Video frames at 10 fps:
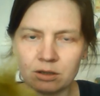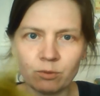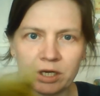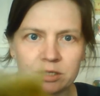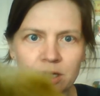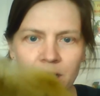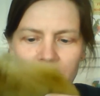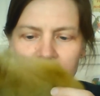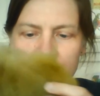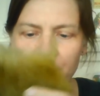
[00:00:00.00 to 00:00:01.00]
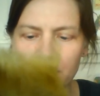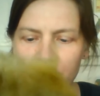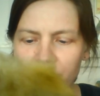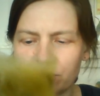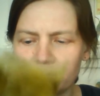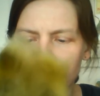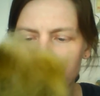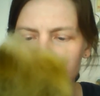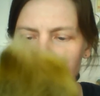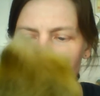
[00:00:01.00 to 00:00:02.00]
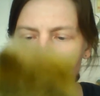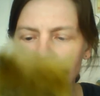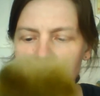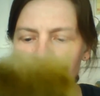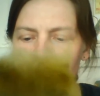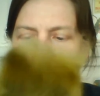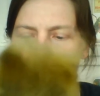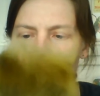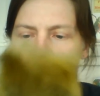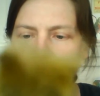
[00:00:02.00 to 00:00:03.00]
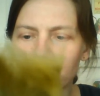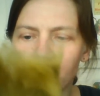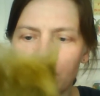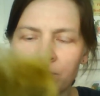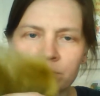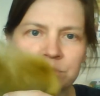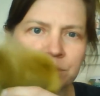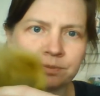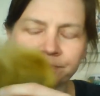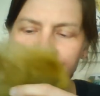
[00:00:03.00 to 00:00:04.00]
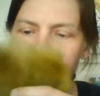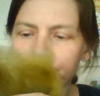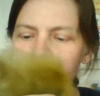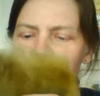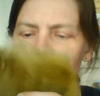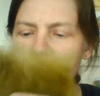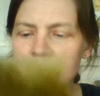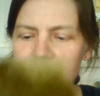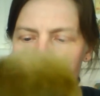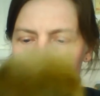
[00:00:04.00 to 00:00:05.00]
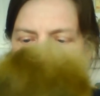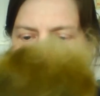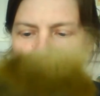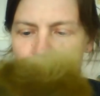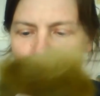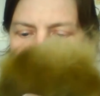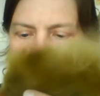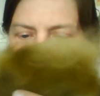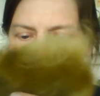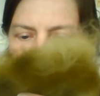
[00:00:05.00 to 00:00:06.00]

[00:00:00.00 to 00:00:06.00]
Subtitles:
dye has been used, there can be little clumps, and just from the compression of